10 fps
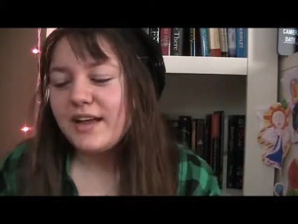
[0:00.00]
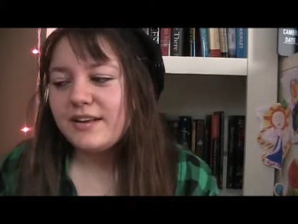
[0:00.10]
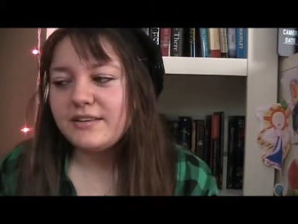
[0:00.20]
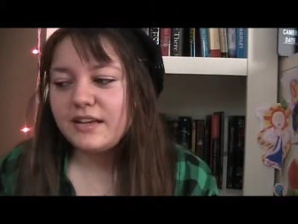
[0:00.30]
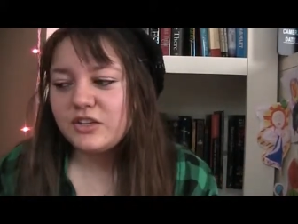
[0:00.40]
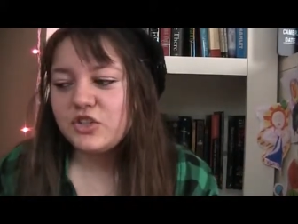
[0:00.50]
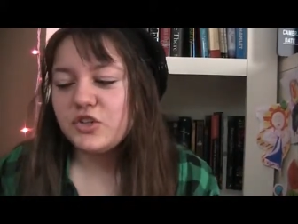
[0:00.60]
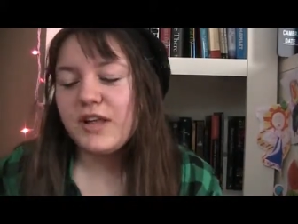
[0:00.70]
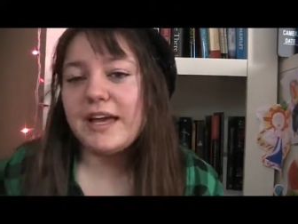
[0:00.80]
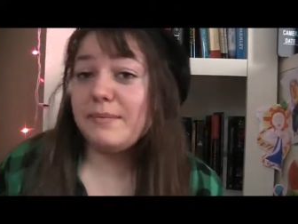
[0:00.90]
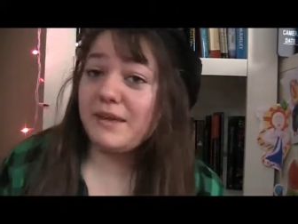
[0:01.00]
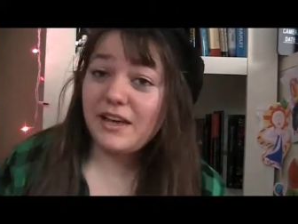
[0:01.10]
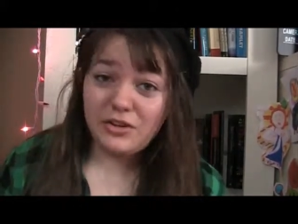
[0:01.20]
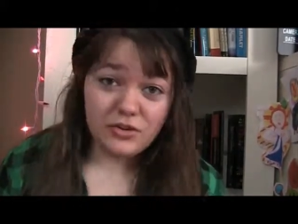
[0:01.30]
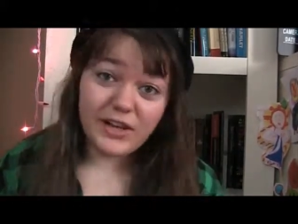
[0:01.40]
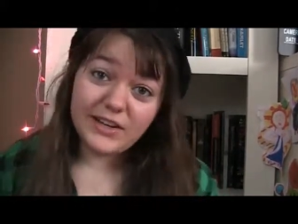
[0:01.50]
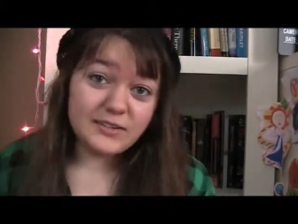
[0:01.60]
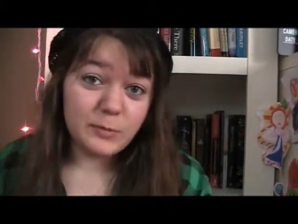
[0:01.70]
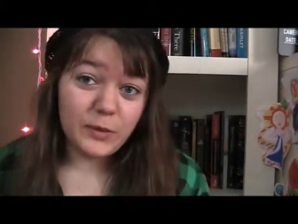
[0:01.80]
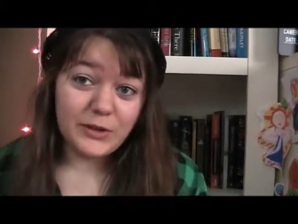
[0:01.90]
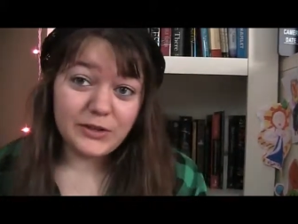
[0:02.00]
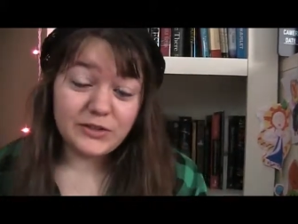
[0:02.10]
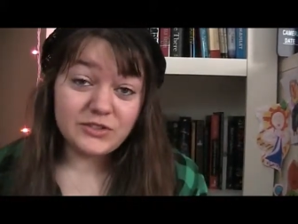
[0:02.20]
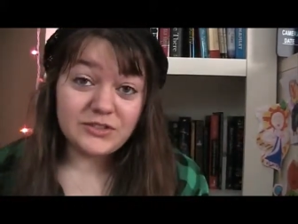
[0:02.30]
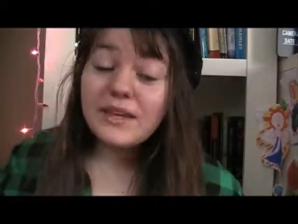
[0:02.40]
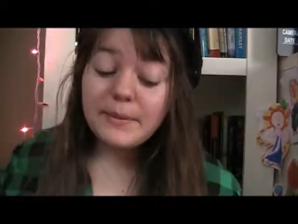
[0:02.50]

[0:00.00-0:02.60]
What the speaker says: unless you're like me and you like spoilers.